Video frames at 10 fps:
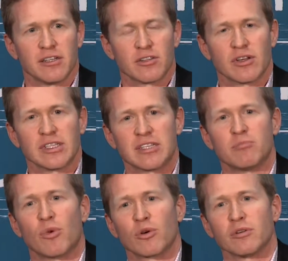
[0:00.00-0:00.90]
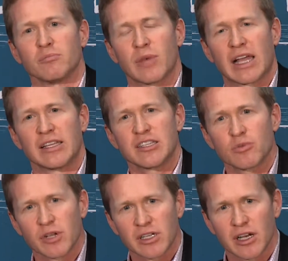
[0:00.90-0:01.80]
So at least
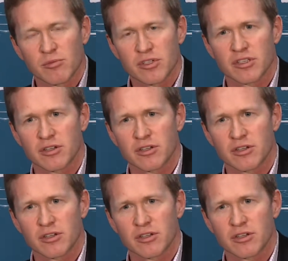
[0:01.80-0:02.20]
when it comes to